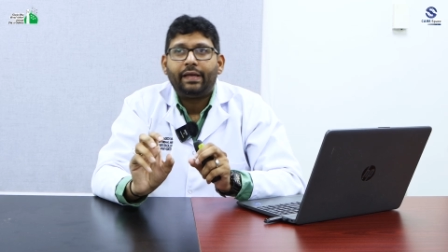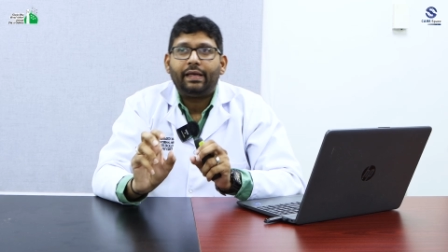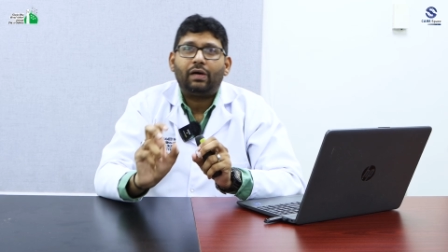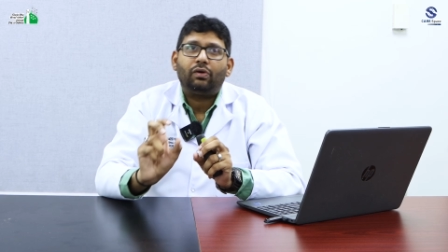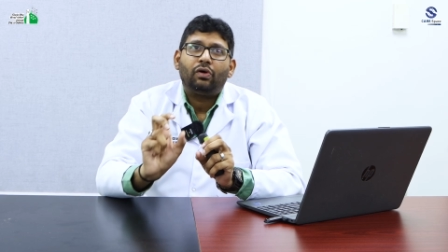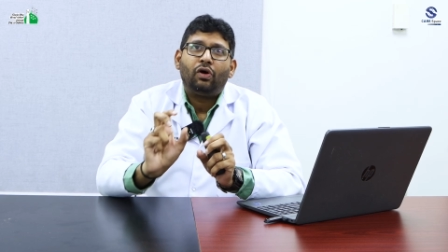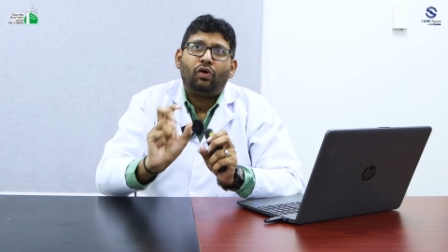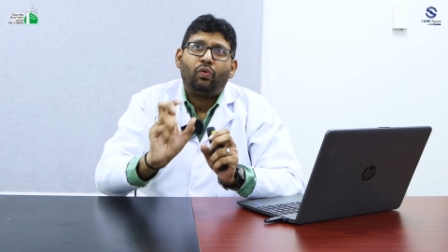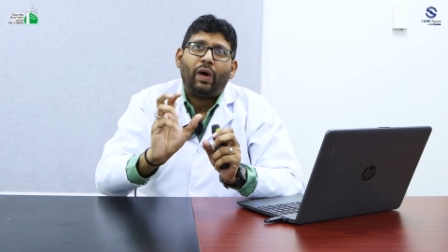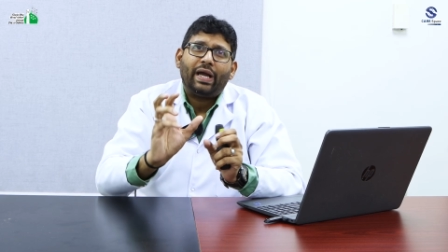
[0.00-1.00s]
Now,
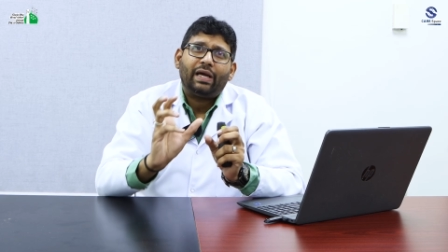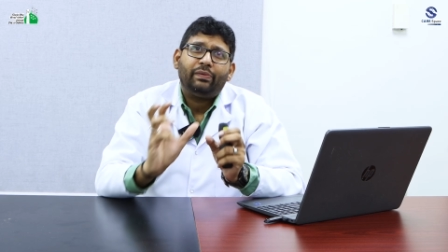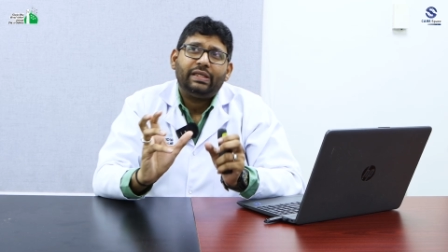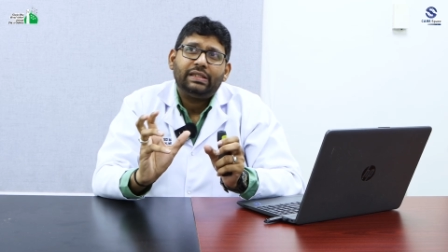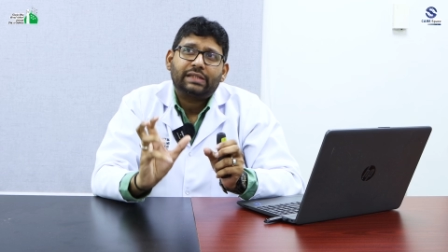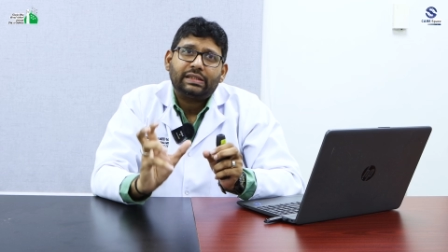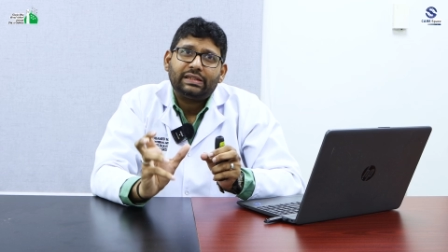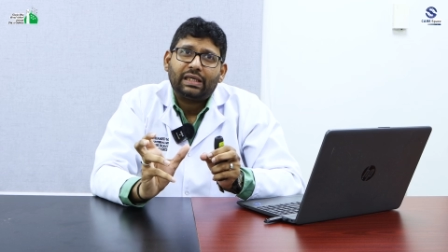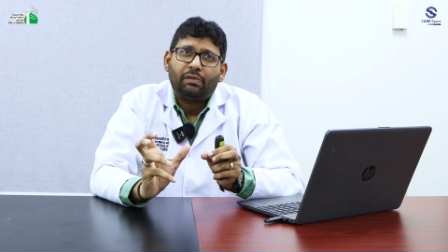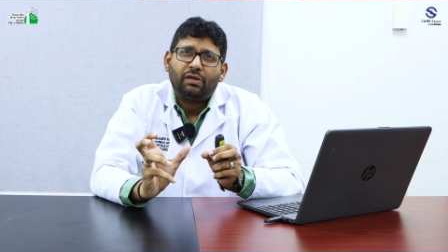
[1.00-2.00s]
why are we
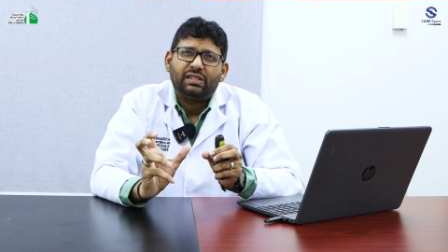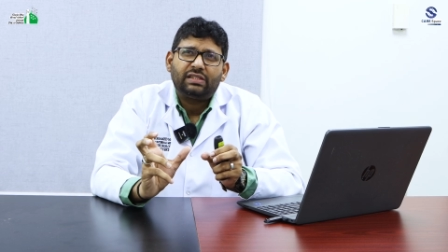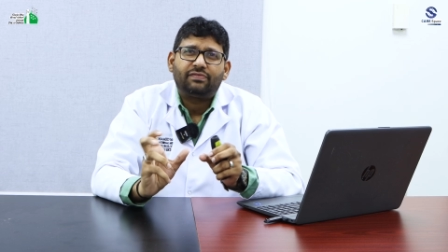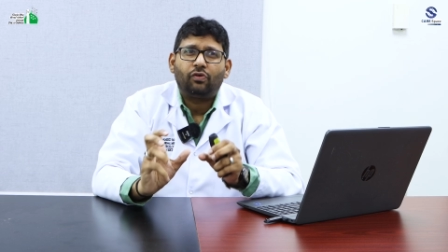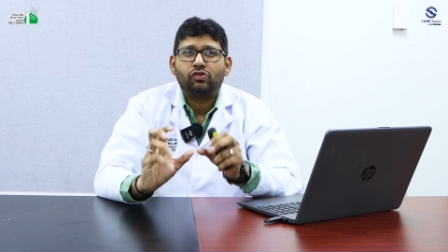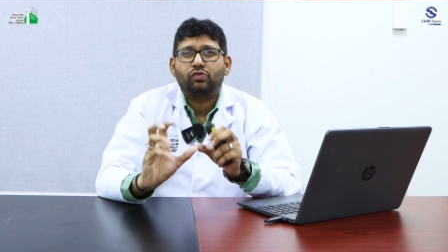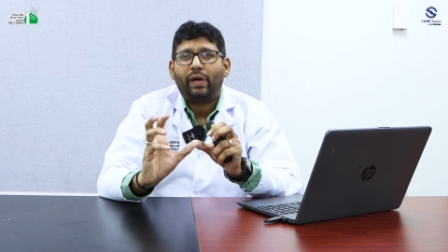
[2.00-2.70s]
discussing about these falls?